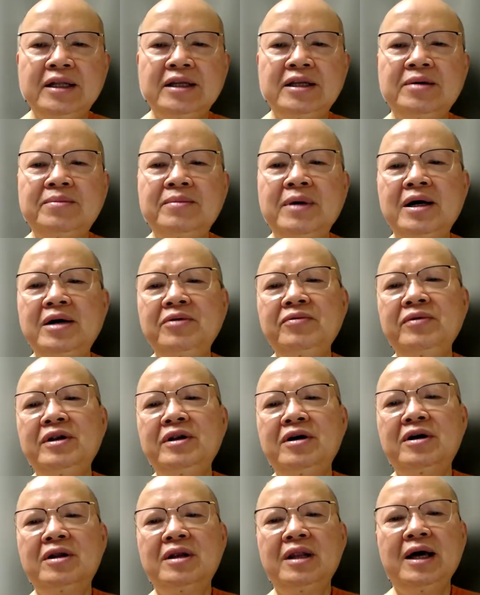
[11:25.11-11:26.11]
The mind will
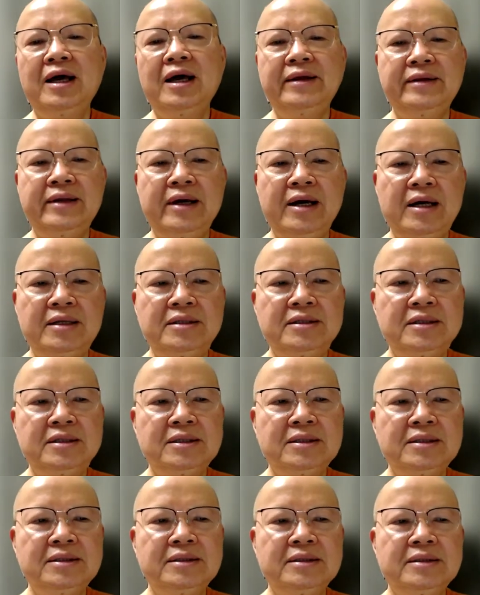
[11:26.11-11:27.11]
not like that.
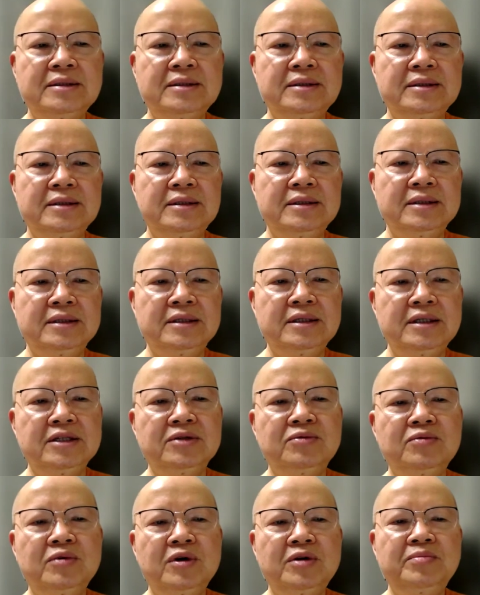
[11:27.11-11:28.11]

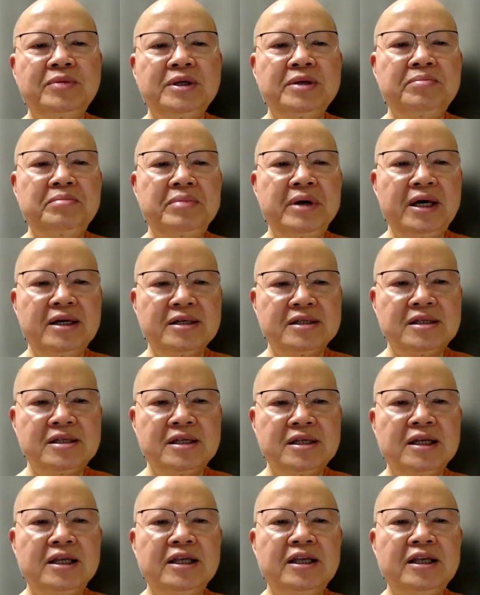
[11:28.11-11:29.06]
It would be best